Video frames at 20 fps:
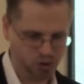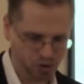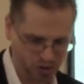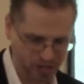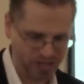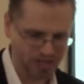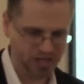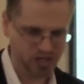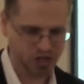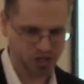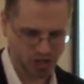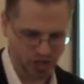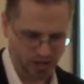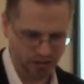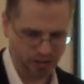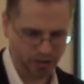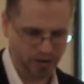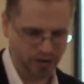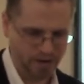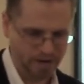treat each
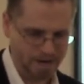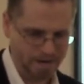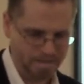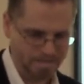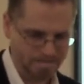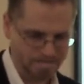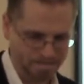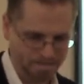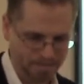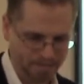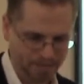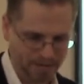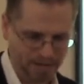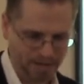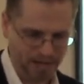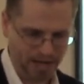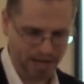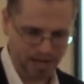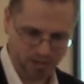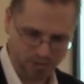other
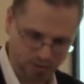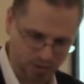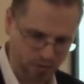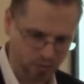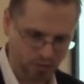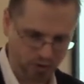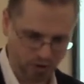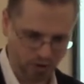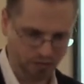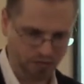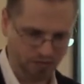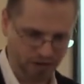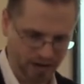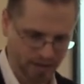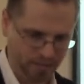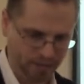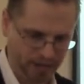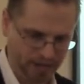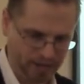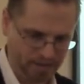as we would our
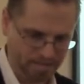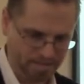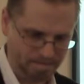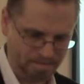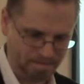family.